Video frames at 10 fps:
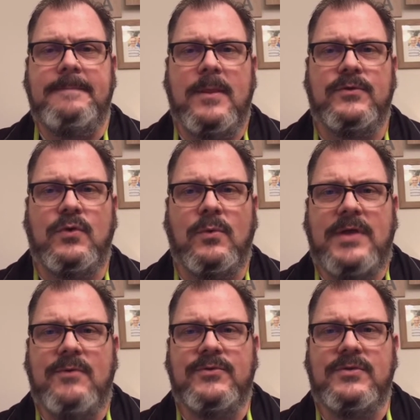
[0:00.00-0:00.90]
So as
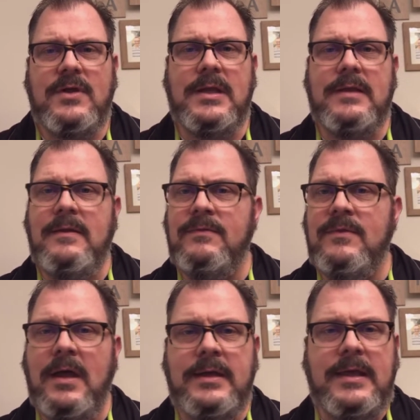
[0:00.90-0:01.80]
I was studying,
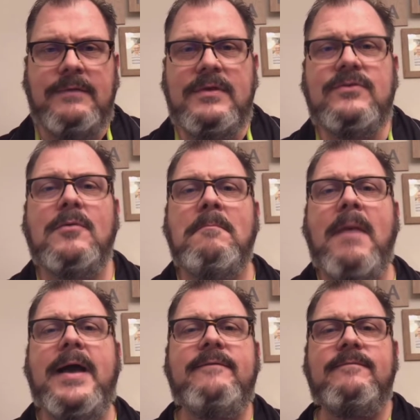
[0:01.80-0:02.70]
and again, these are
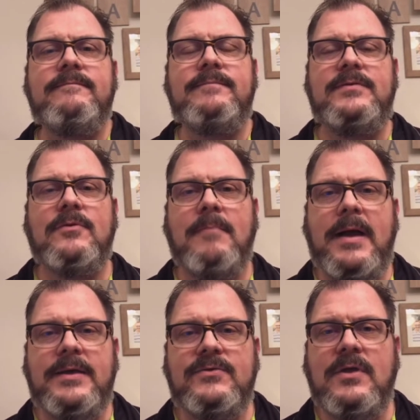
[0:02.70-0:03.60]
my
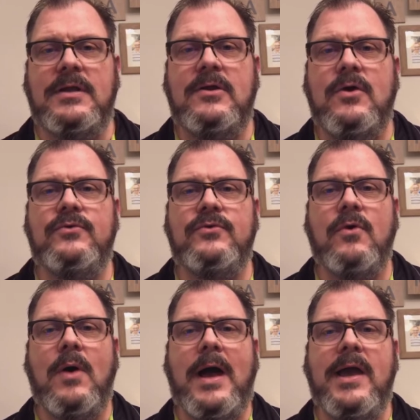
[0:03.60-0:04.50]
study notes.
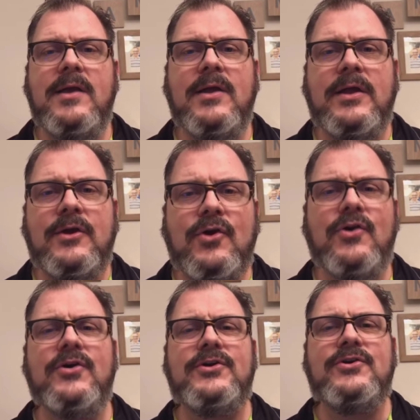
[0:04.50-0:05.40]
So I
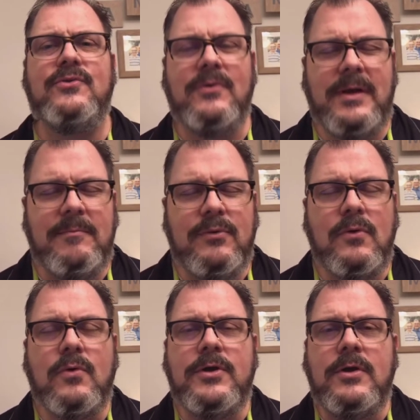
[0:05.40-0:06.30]
encourage you,
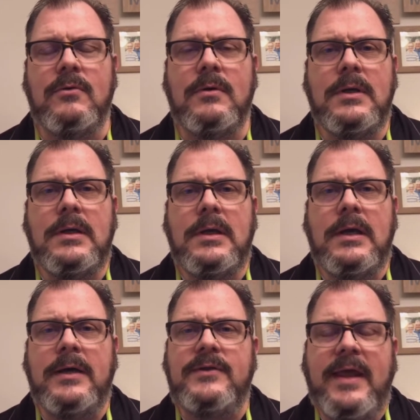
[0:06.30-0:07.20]
implore you,
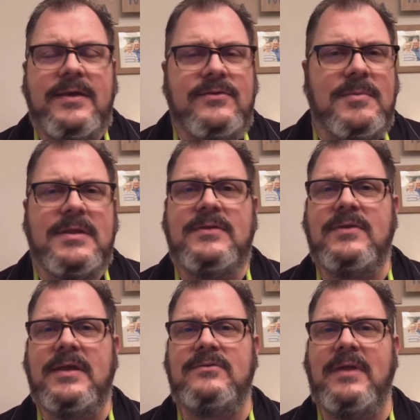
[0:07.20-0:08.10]
take some of these
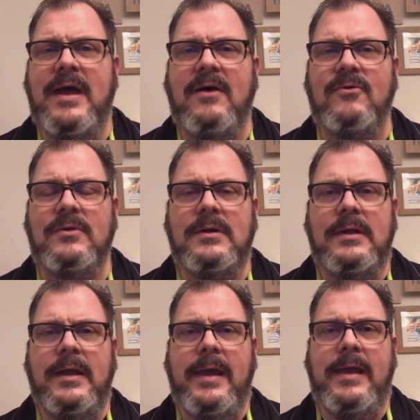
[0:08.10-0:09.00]
things down
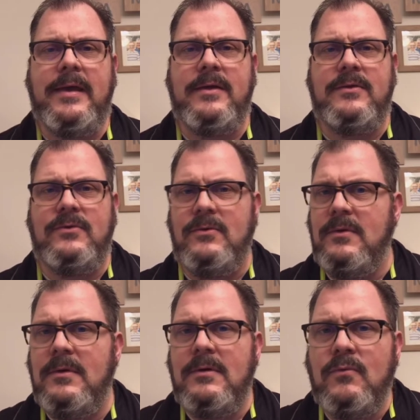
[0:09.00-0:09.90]
and
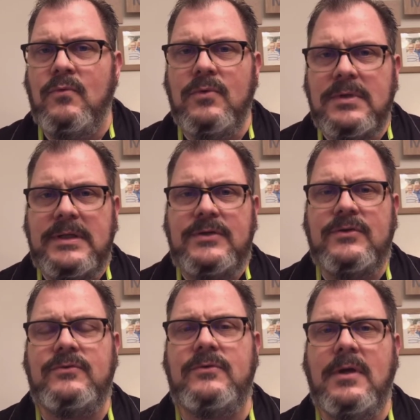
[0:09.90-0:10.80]
really
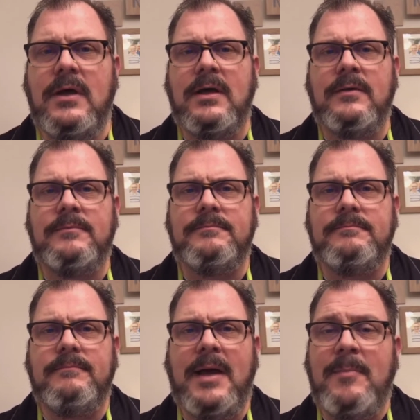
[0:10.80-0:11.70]
I
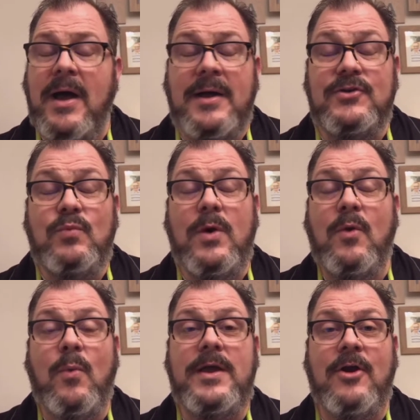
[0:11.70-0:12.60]
just want to
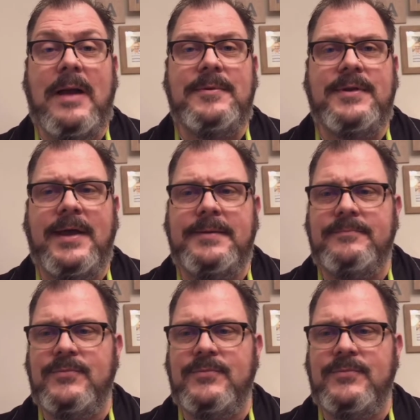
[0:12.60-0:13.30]
whet your appetite.